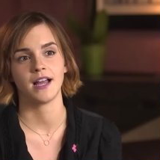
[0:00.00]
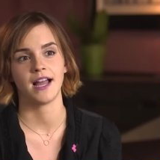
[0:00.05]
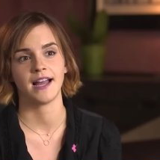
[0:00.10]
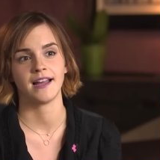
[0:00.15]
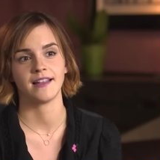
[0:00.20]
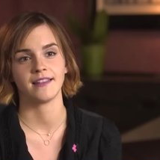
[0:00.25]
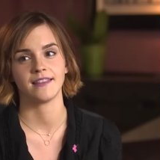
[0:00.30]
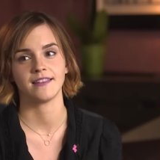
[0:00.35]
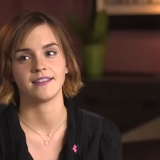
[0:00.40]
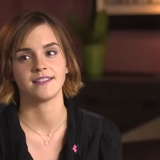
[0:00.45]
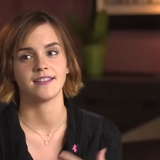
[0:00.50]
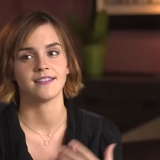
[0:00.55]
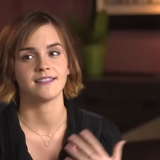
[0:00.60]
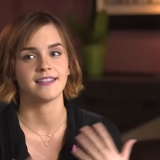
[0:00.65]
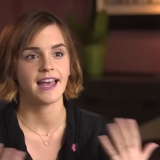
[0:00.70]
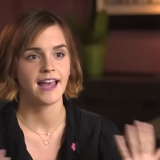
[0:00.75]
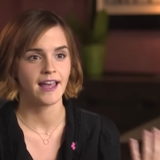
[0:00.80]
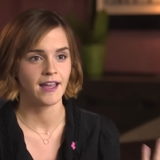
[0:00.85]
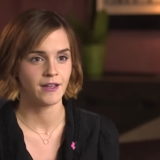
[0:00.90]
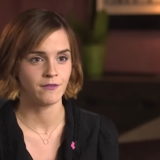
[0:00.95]
and
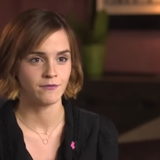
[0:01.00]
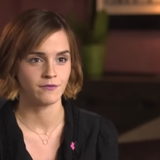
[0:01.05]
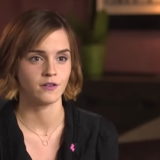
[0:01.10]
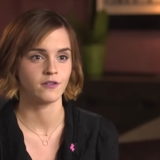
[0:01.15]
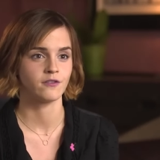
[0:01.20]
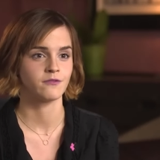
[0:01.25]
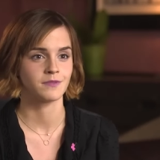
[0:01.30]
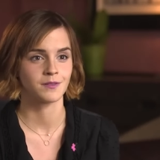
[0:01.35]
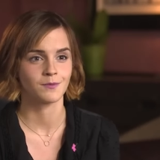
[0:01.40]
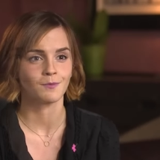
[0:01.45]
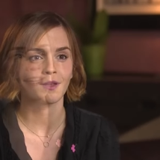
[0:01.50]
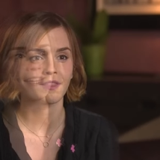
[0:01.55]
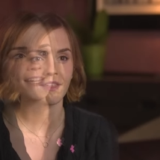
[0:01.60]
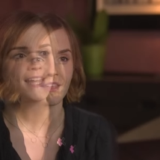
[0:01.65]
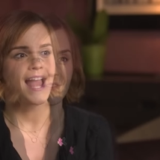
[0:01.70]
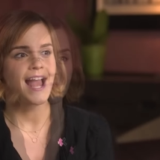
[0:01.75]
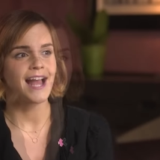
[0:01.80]
their involvement with it.